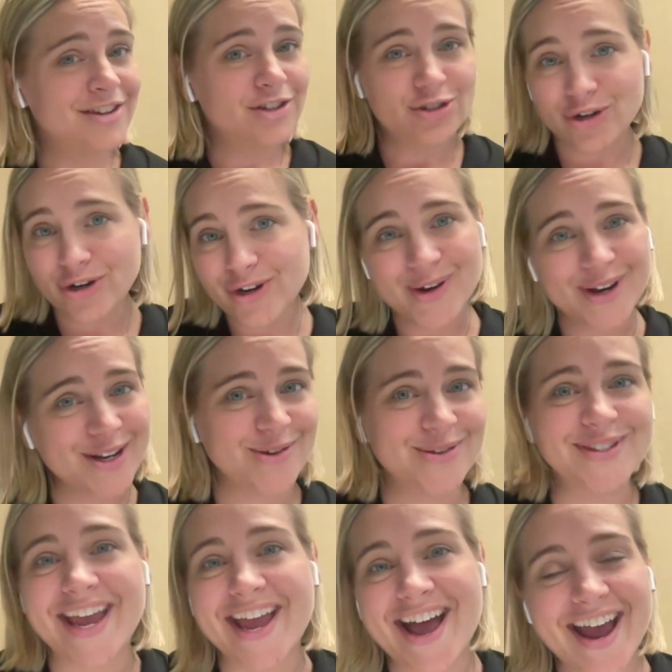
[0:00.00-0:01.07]
Sure, you can
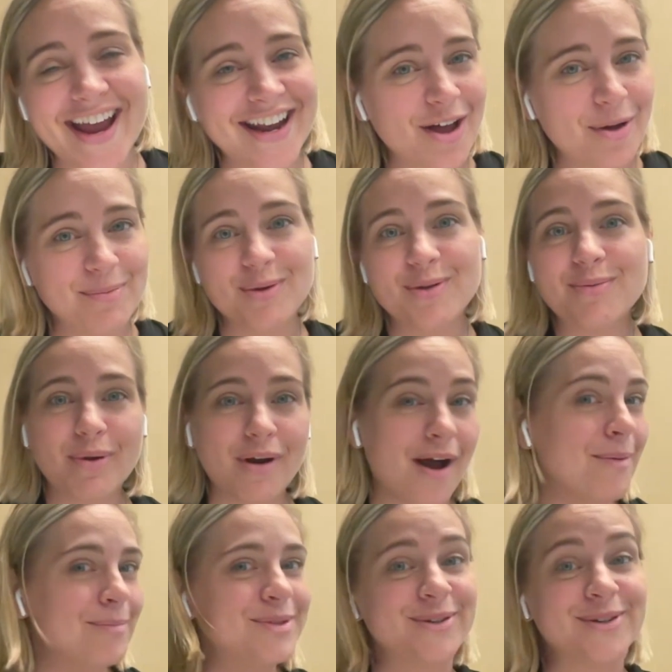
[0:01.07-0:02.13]
use AI to help you with
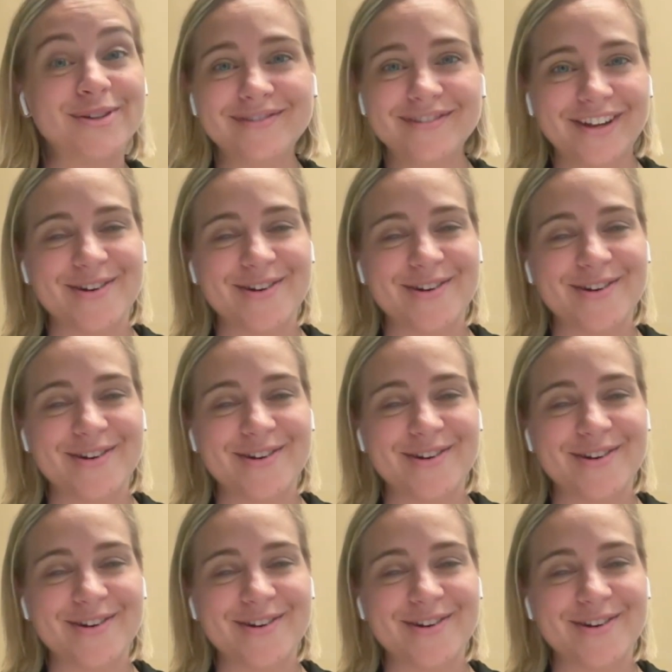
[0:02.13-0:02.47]
prompts or,